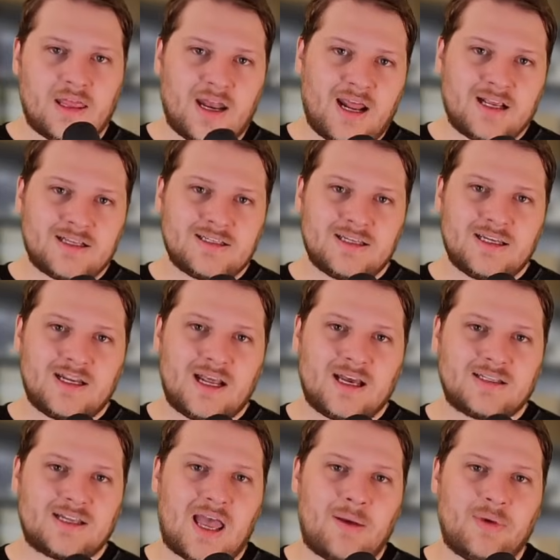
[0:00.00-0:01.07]
next scene
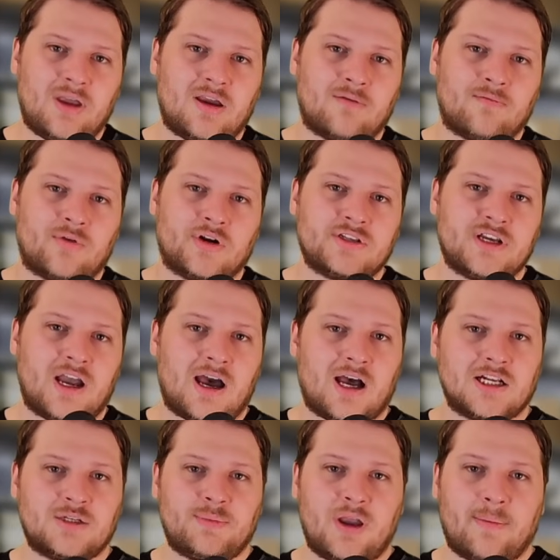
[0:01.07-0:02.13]
has Emmy confronting
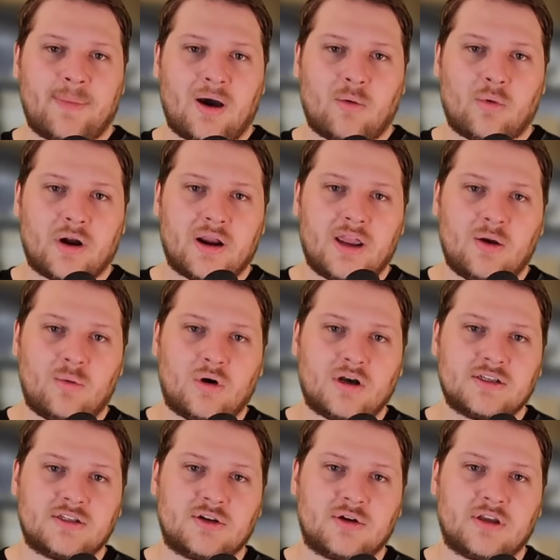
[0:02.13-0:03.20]
Hajime about where he
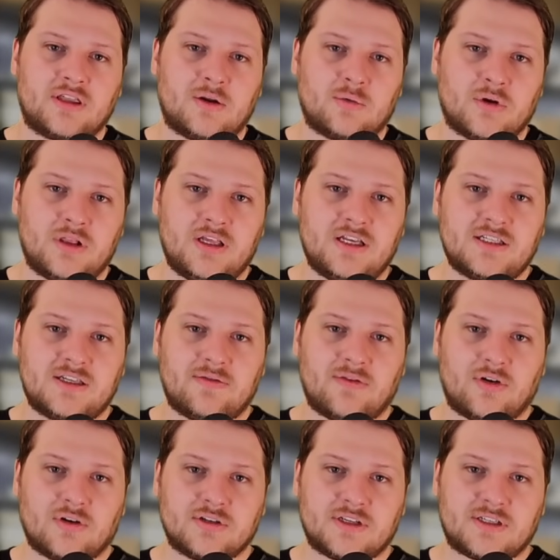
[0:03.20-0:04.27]
was during the release of
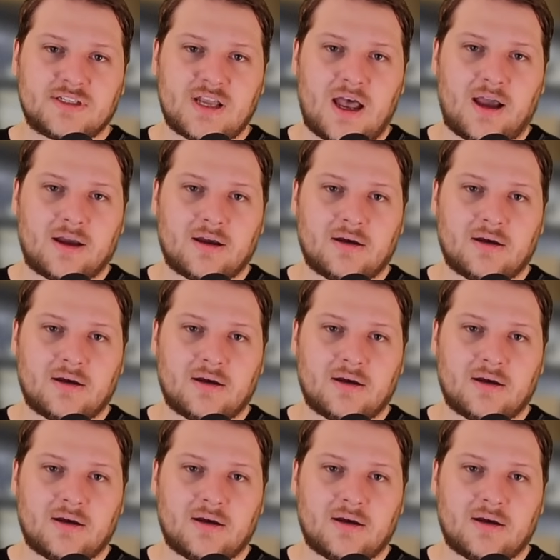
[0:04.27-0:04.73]
Urza Saga.